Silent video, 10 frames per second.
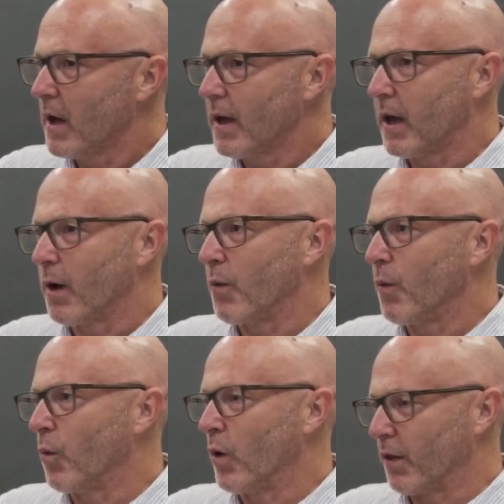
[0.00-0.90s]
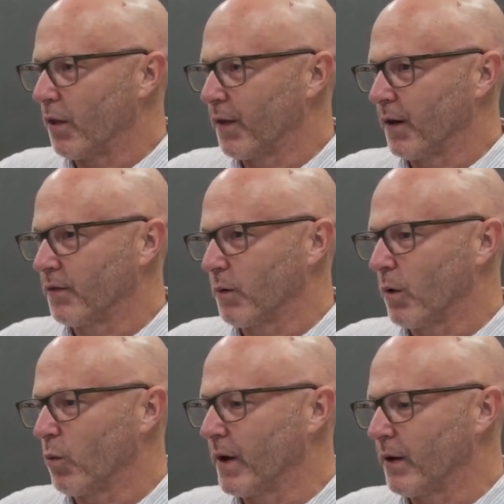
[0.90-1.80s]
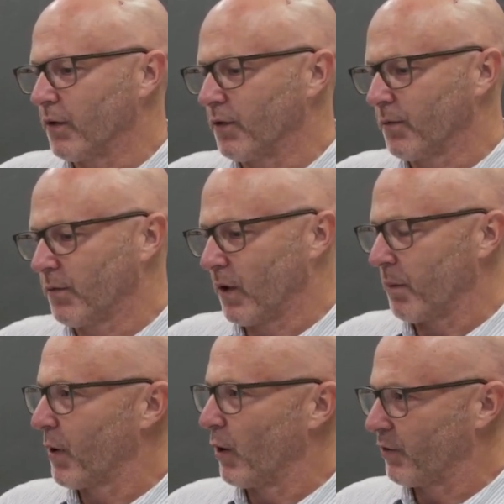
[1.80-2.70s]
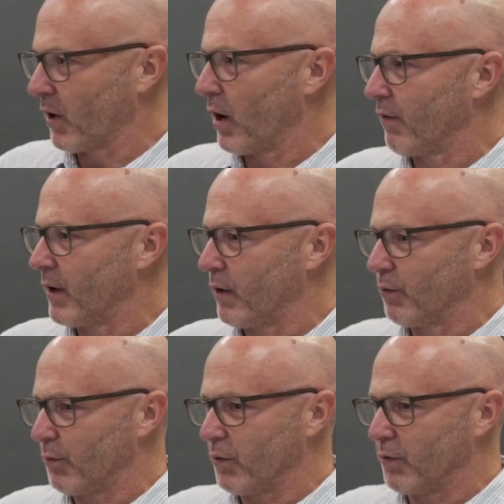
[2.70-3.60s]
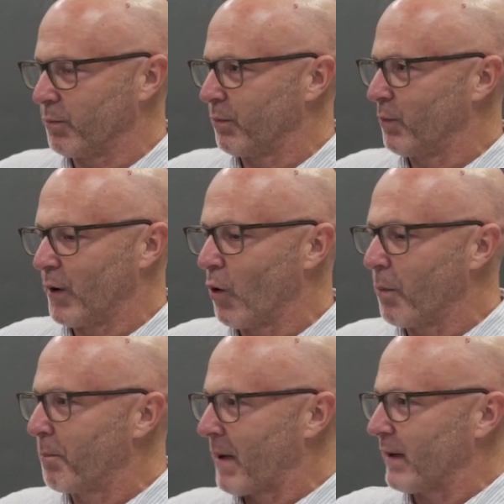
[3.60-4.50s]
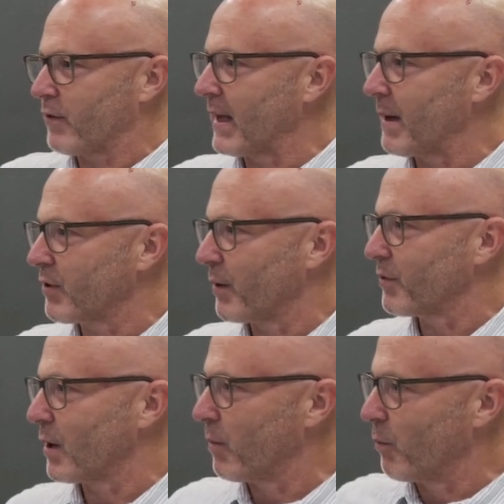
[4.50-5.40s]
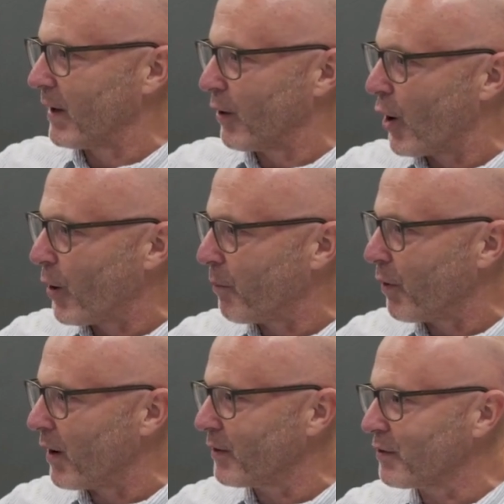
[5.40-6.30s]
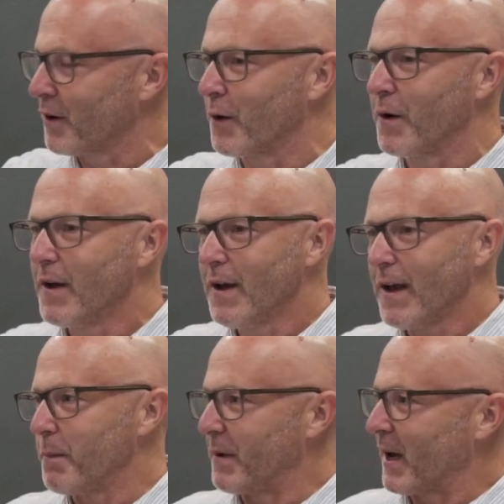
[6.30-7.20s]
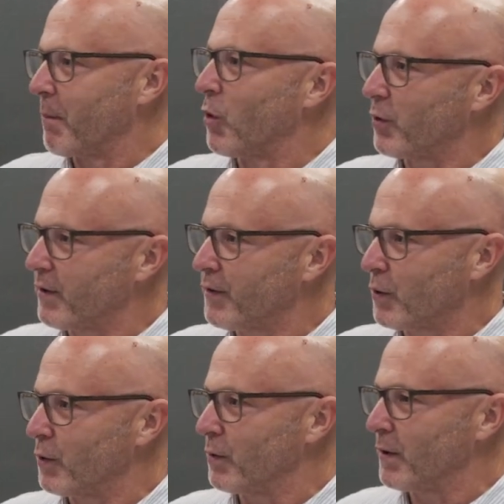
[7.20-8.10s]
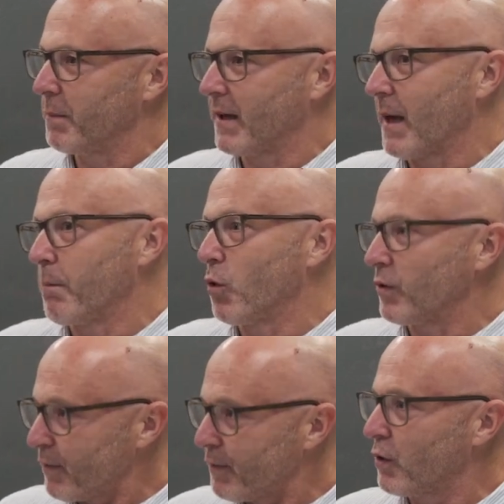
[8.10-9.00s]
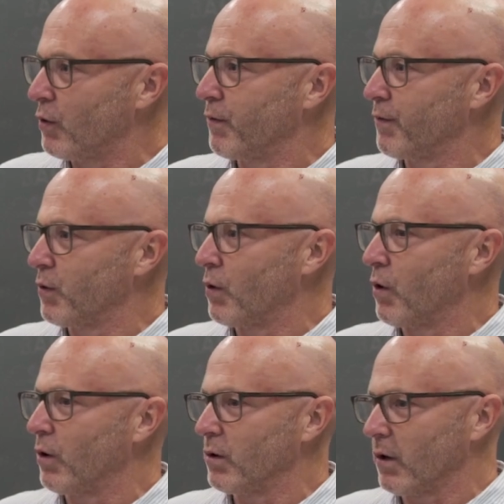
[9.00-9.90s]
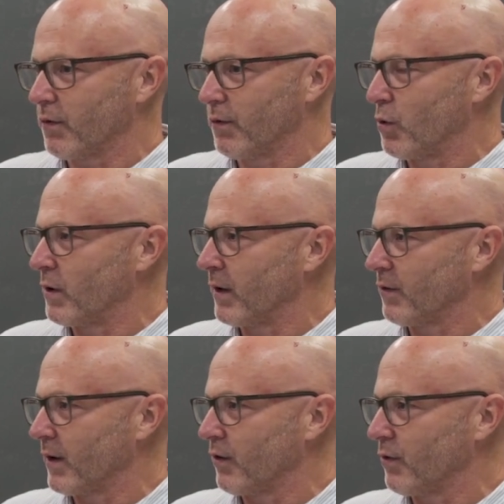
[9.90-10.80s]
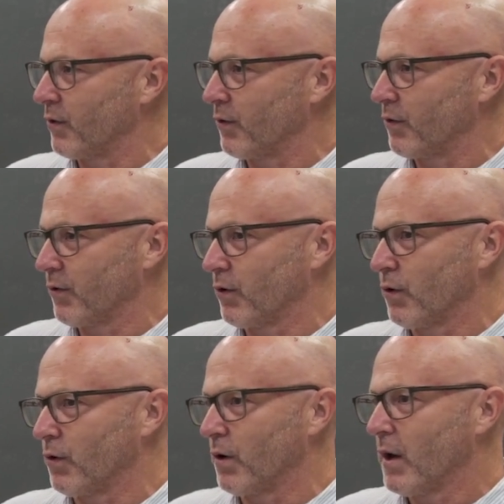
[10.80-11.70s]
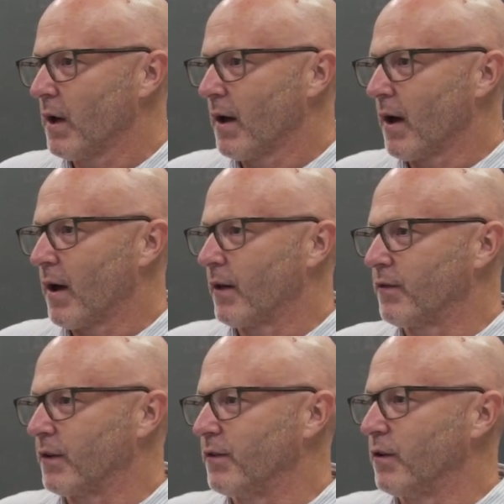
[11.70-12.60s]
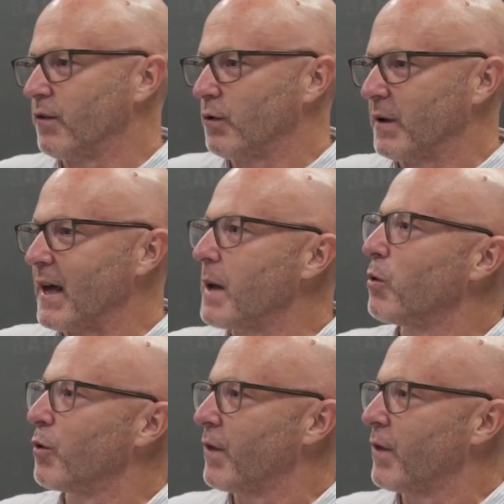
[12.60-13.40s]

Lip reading: One of the things that we witnessed, post-COVID was we all packed our laptops up and went home, right? Yep. So it became more difficult for lots of organizations to continue to enable